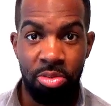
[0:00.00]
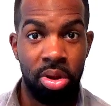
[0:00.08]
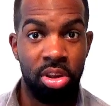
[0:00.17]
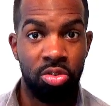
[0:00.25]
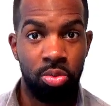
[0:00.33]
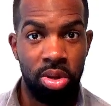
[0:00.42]
We're
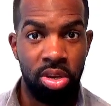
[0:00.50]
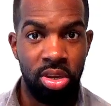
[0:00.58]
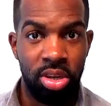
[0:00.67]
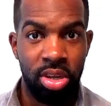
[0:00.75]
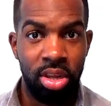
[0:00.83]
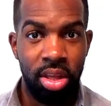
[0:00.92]
going to switch
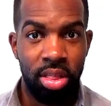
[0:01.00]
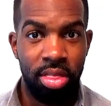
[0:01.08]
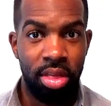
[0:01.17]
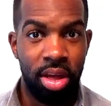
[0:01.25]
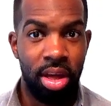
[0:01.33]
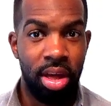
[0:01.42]

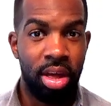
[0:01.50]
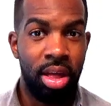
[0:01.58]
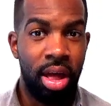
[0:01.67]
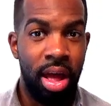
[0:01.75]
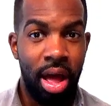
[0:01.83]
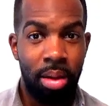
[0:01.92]
the
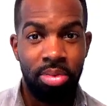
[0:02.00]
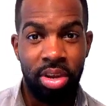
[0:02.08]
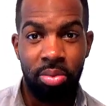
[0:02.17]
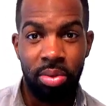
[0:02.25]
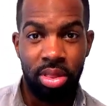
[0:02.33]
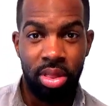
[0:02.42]

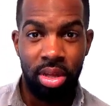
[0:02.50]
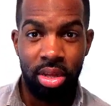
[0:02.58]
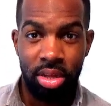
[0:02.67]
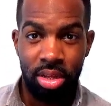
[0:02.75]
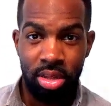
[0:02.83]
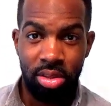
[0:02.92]
object with the
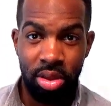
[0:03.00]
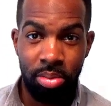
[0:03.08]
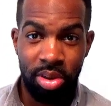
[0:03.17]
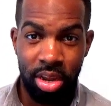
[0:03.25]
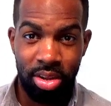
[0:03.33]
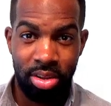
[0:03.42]

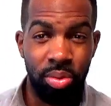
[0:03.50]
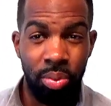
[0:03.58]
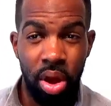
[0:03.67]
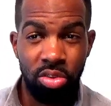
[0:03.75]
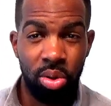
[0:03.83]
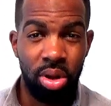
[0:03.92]
subject. We're
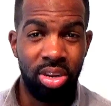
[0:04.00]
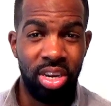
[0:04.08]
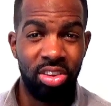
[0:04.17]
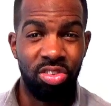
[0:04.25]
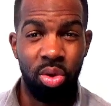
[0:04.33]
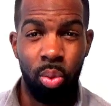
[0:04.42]
also going to
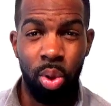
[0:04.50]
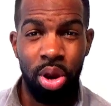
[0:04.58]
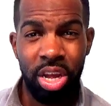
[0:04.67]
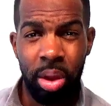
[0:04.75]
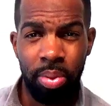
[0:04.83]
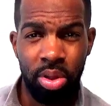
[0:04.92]
change the
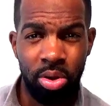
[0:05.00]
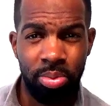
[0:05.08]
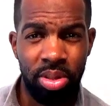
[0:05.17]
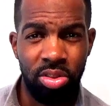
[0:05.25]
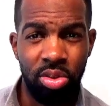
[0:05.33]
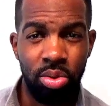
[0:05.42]
wording up a little
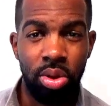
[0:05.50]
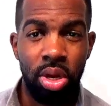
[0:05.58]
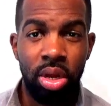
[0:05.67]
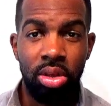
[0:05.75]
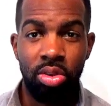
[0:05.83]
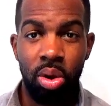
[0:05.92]
bit too.
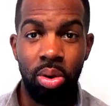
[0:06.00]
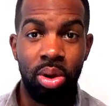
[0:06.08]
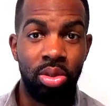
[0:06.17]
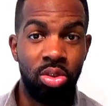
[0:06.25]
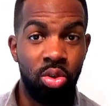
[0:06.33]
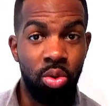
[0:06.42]
So
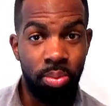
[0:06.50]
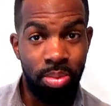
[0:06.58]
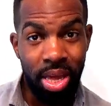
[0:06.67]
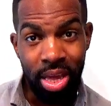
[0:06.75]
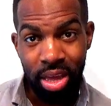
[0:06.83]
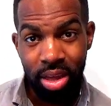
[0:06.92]
to
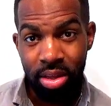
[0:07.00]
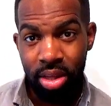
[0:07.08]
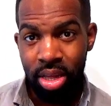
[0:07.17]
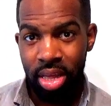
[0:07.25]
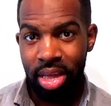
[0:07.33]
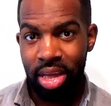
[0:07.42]
me
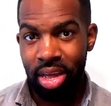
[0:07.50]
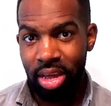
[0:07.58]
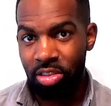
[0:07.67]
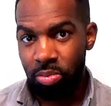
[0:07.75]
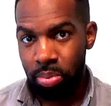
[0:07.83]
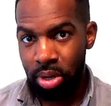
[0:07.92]

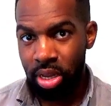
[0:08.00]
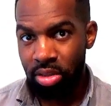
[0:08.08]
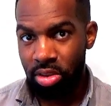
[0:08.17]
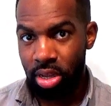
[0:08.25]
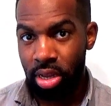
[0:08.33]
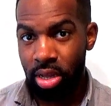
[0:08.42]
is
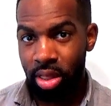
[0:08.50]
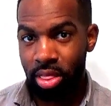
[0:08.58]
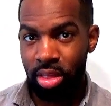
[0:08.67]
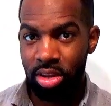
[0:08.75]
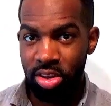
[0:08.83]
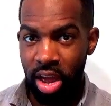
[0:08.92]
pleasing
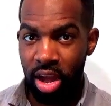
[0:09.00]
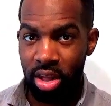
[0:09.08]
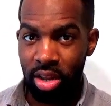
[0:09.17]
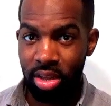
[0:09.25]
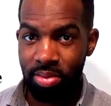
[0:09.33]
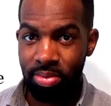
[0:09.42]
the chocolate.